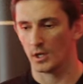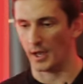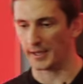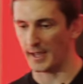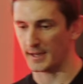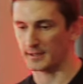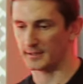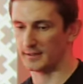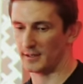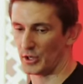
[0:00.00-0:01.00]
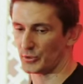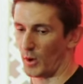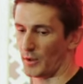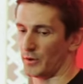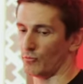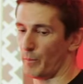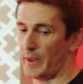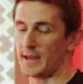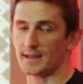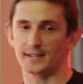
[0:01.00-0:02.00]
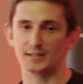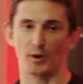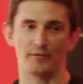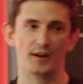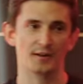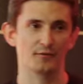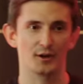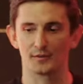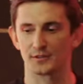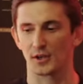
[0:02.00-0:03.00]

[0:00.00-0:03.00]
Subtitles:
Okay, last one, repeat. This is my favorite.